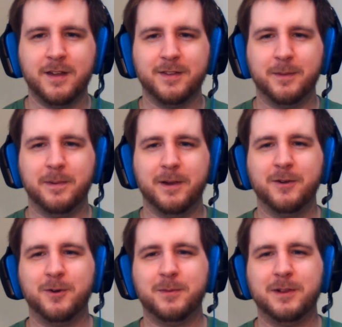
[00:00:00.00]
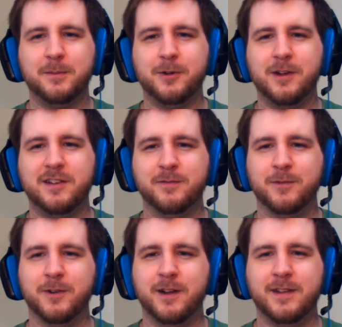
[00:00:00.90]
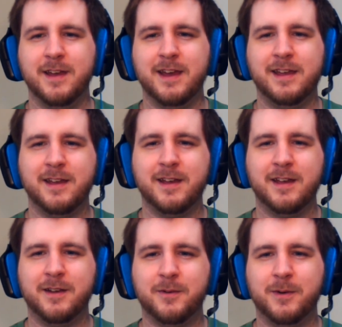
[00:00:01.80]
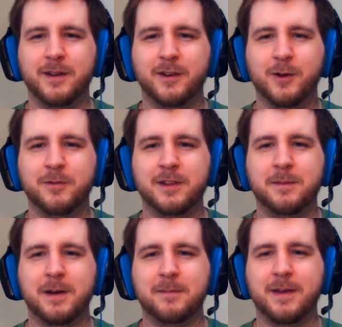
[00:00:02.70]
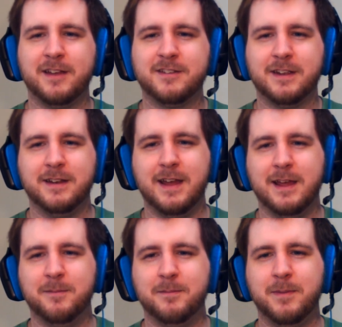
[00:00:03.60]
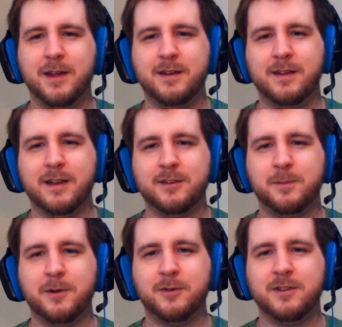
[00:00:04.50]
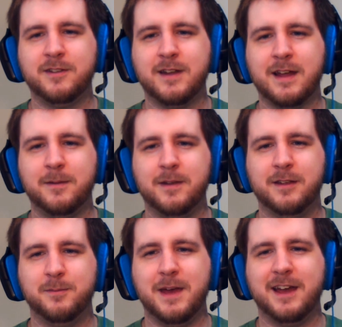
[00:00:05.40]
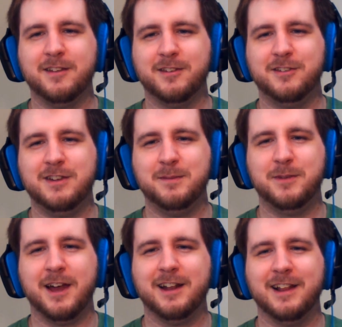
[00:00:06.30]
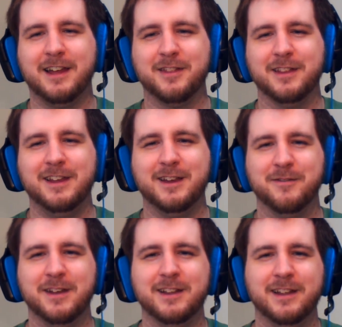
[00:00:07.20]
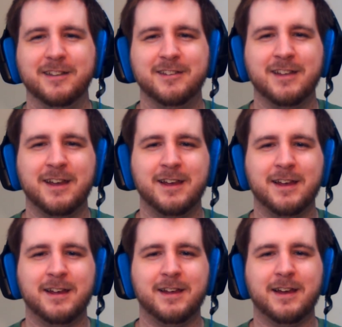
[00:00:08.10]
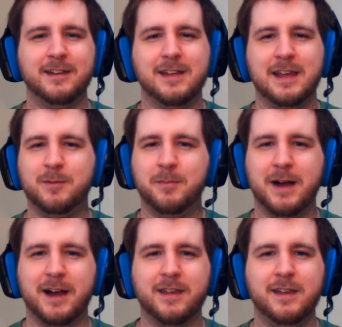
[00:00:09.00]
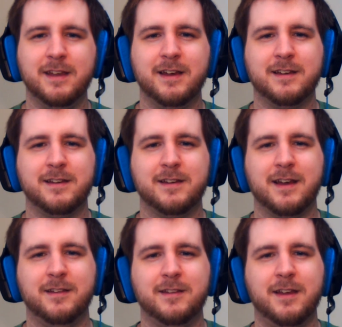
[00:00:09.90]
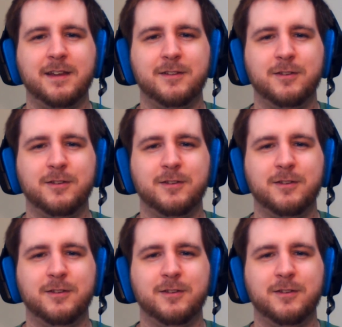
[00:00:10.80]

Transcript: The Paranormal Liberation Front, eh? What an overly bombastic name, but I suppose it's not as bad as a cheap title like the League of Villains. I tamed Machia. I take